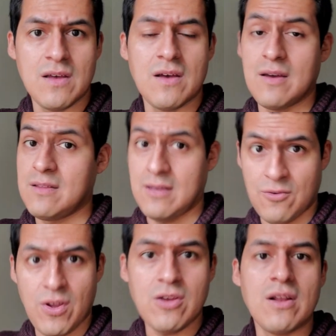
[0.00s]

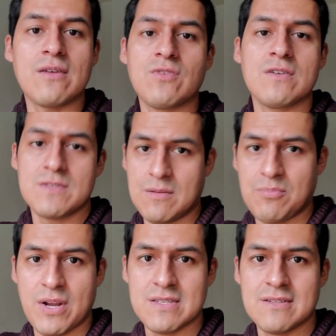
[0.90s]
irregular verbs in
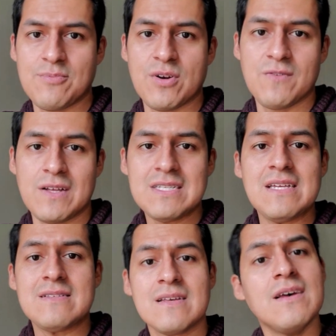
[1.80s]
present perfect
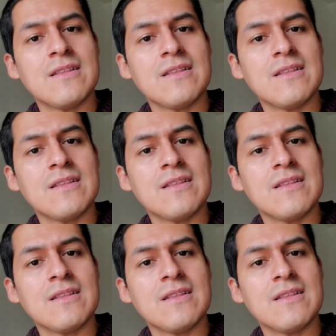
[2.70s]
tense.